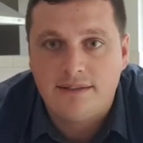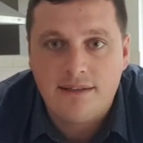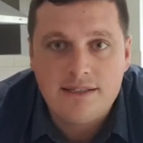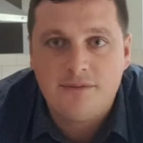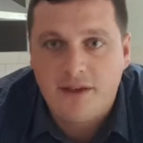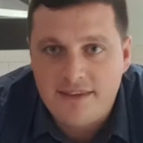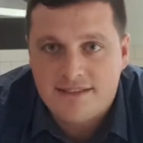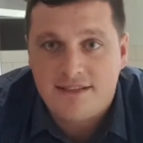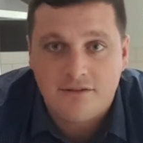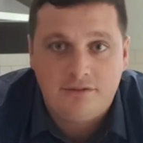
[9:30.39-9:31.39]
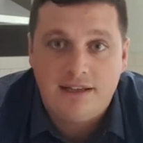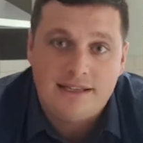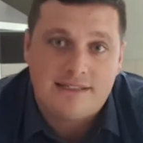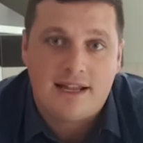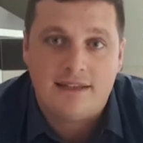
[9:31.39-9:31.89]
So this is when this deal
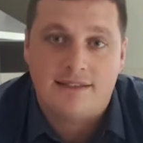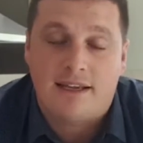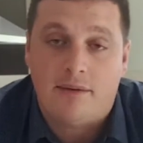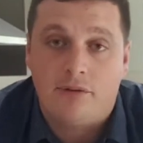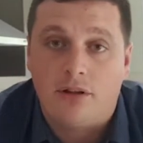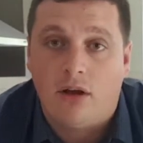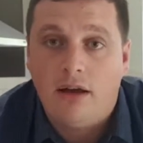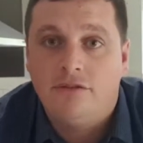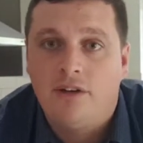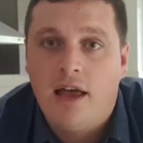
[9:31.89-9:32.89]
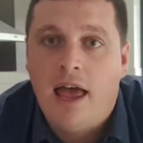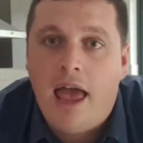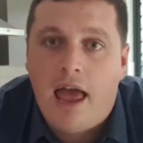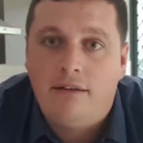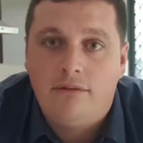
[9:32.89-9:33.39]
really starts to come to life
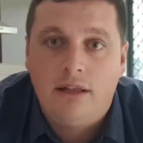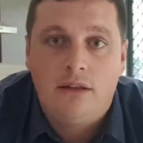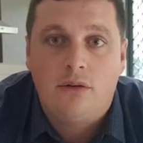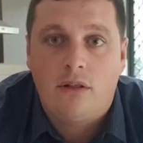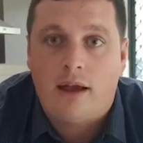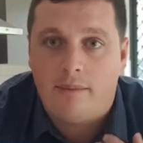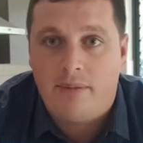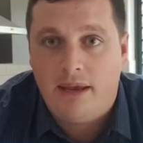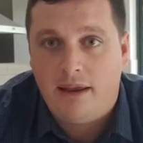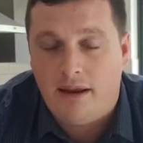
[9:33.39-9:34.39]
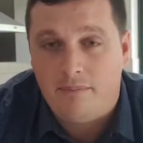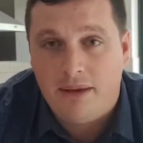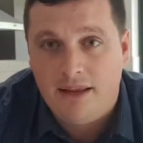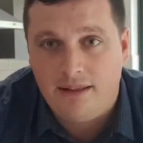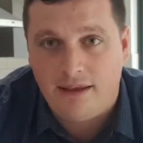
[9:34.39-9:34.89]
and really look like an
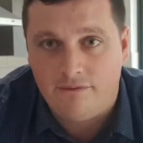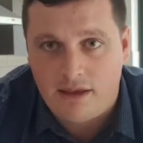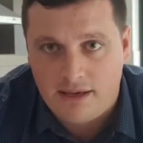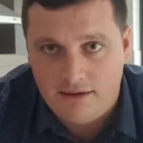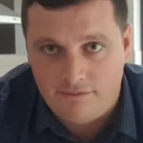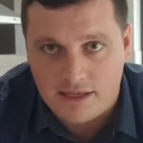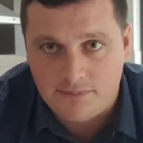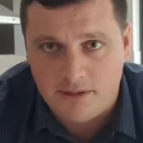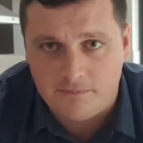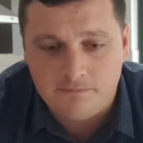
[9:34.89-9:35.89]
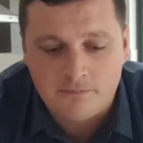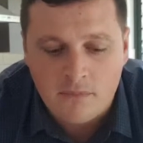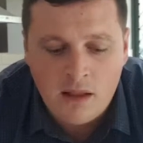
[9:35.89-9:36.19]
appealing investment.